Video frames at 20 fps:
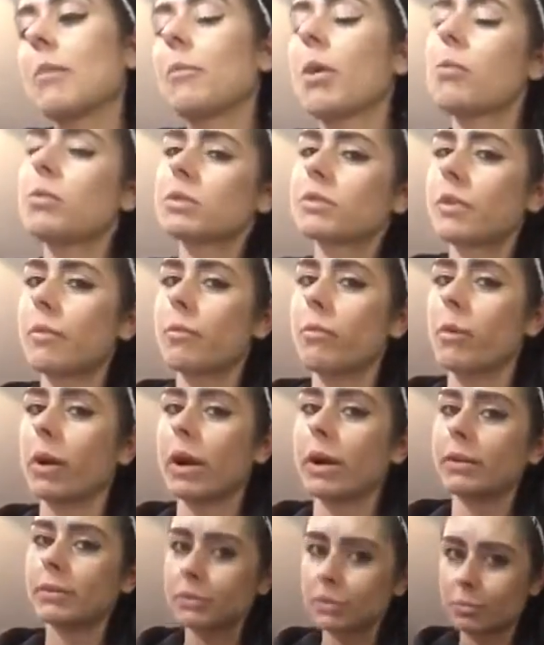almost
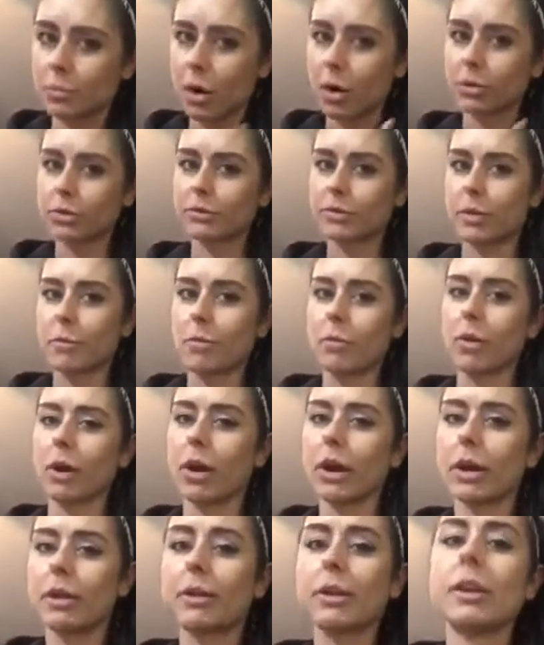February. Tomorrow is
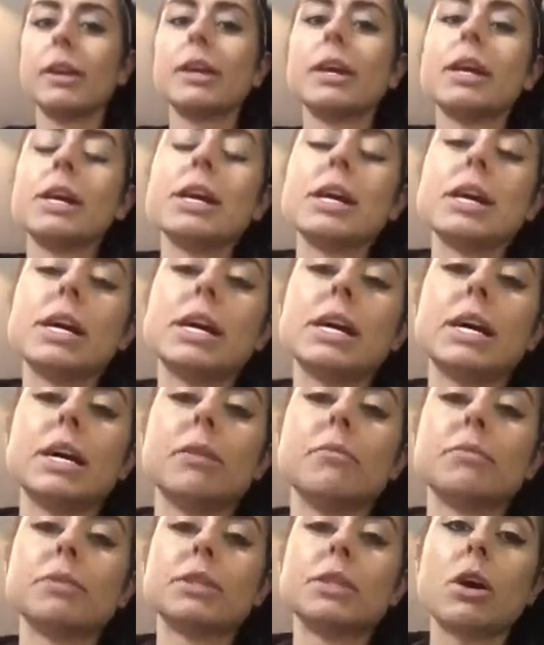February.
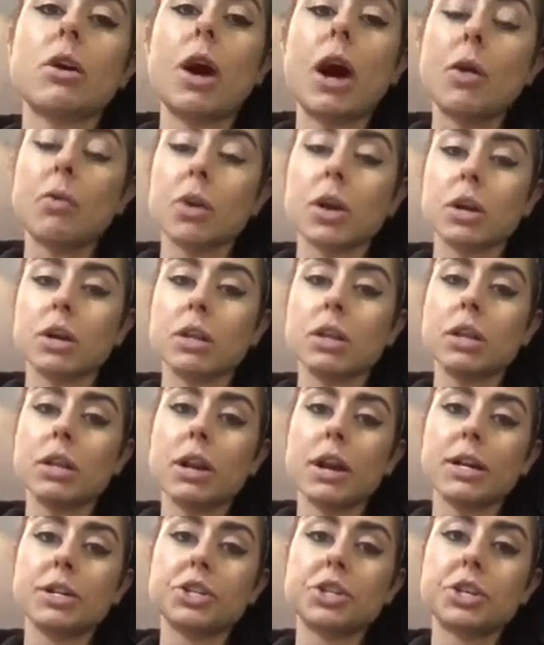So I work on the
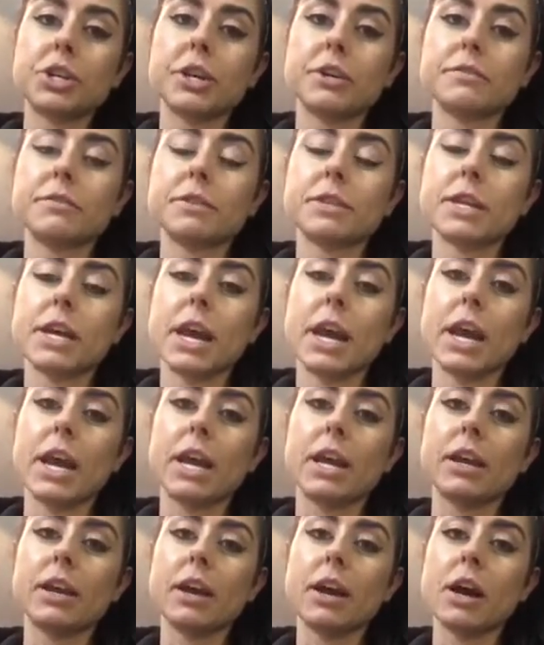night shift,
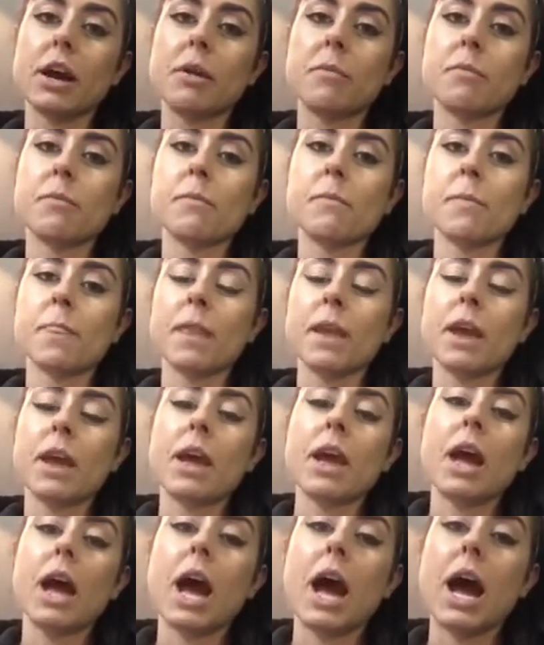and
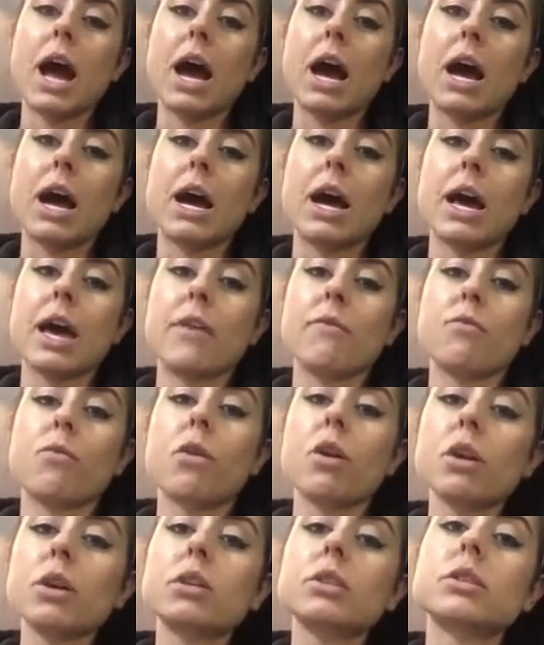I have
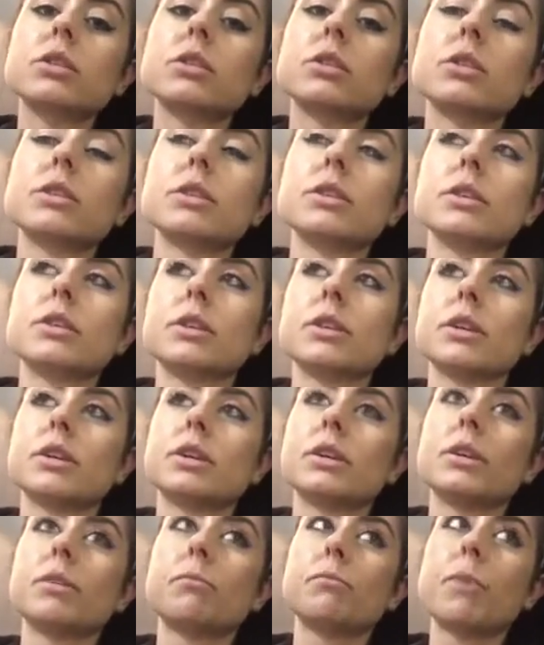worked
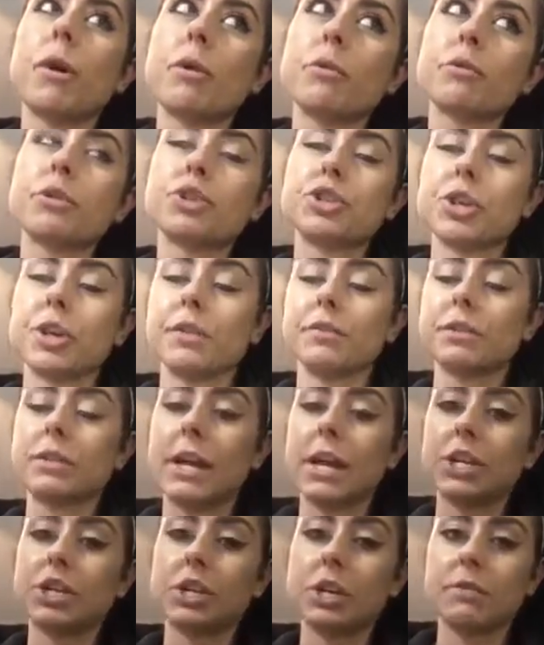both shifts,
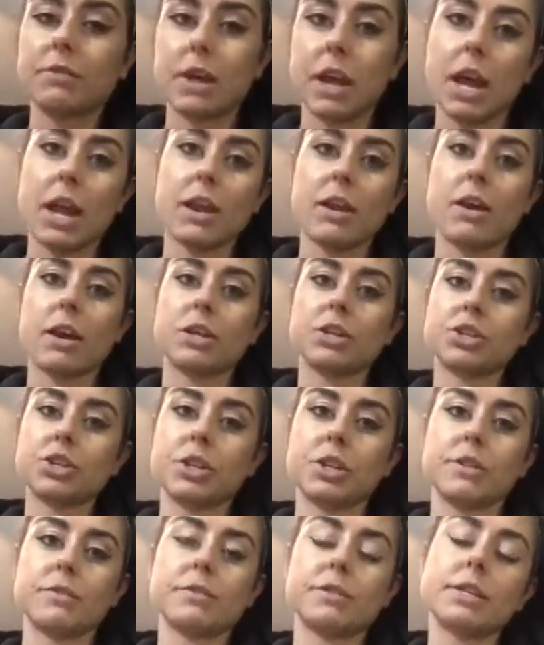day shift and night
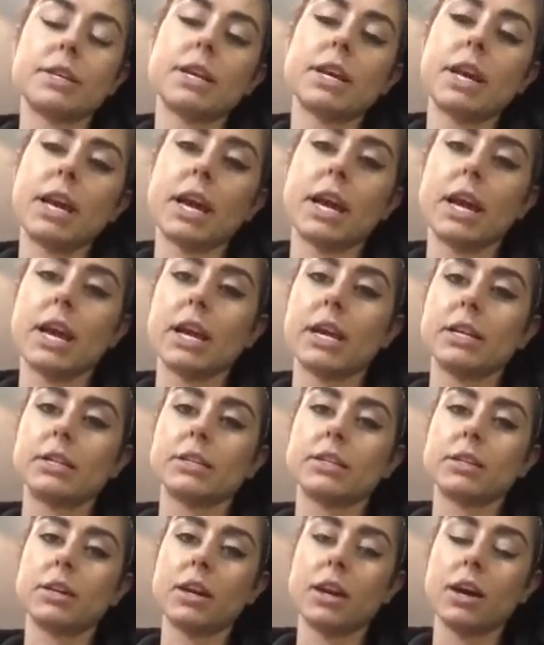shift. And